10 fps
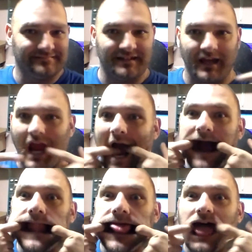See,
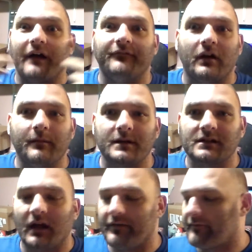very much
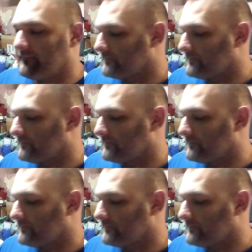alive.